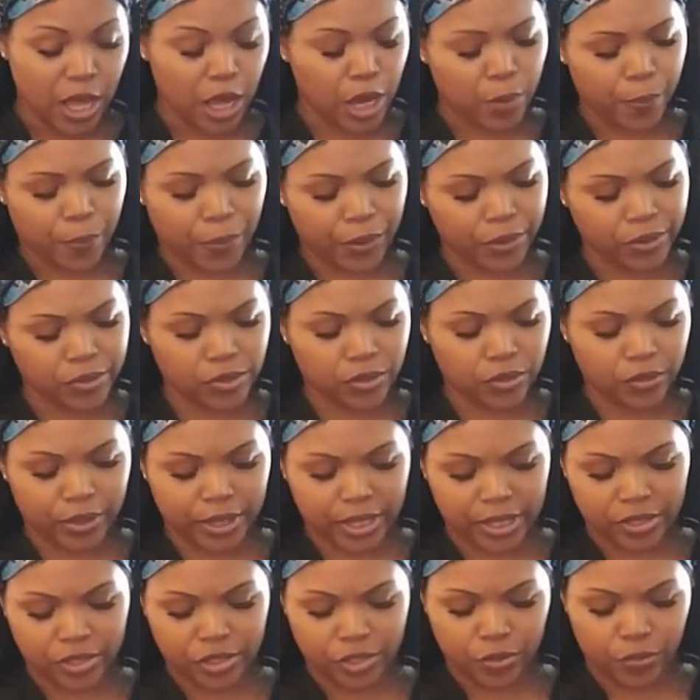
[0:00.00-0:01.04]
A personal
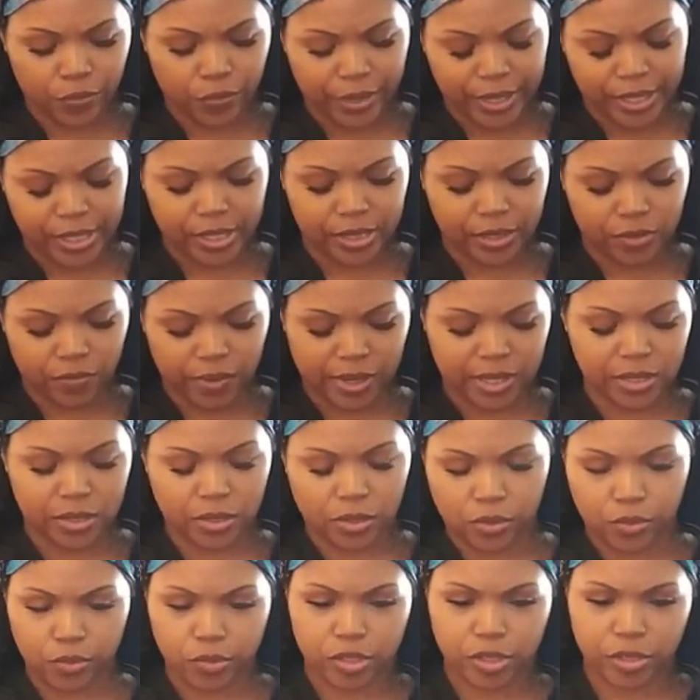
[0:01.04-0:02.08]
issue reaches
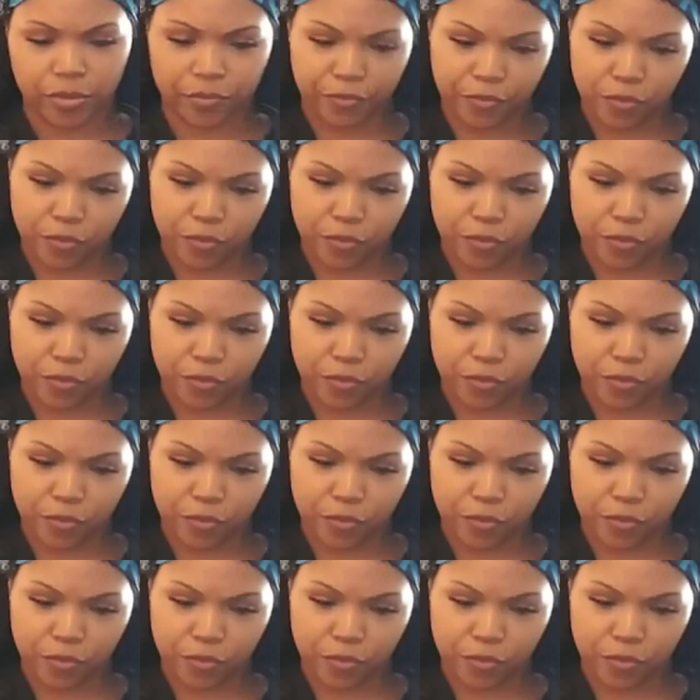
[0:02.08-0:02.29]
resolution.